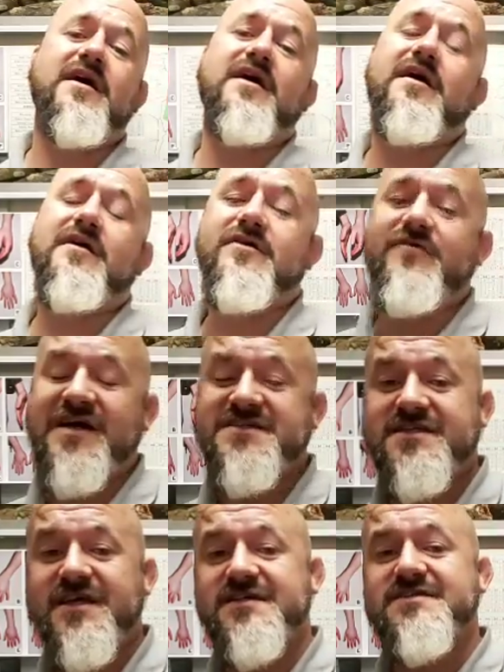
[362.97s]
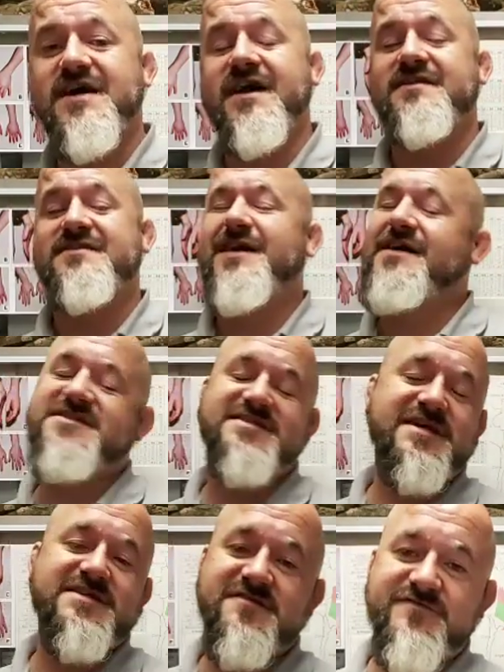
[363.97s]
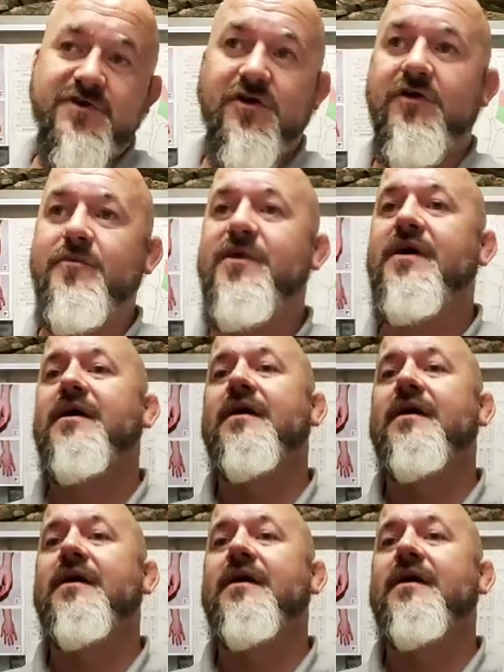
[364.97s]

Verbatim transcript: uh, grass snakes and dice snakes of Europe.